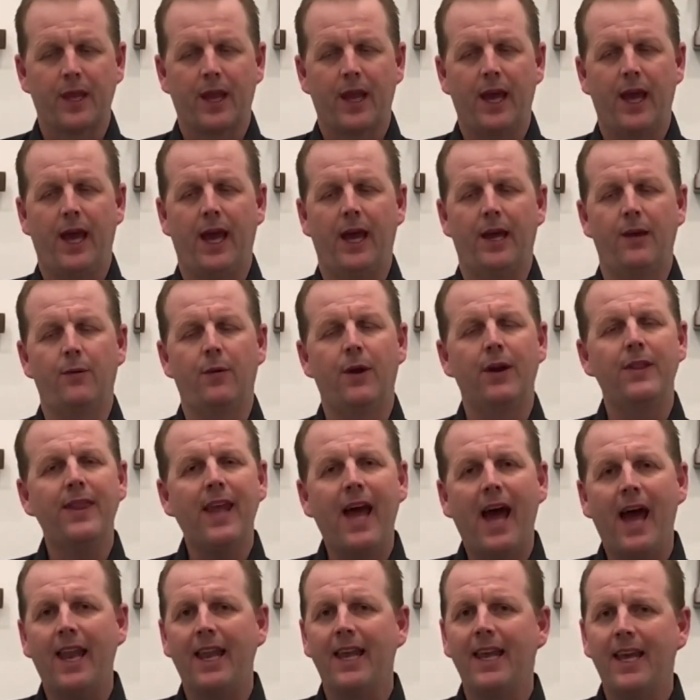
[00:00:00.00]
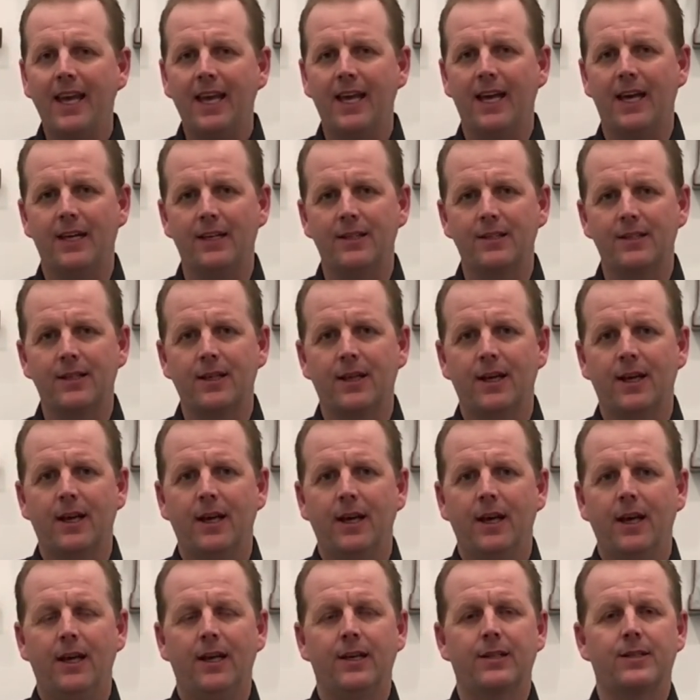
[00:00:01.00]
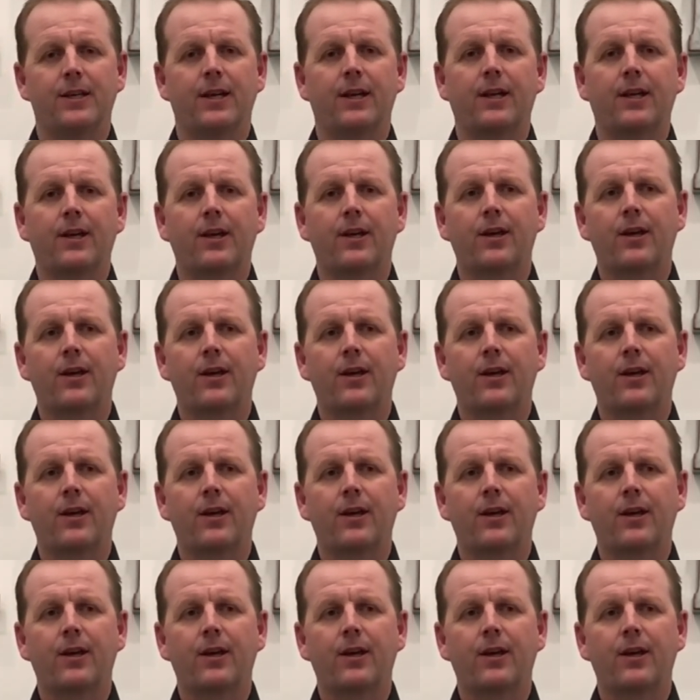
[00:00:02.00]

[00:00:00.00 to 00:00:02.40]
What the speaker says: And what that is a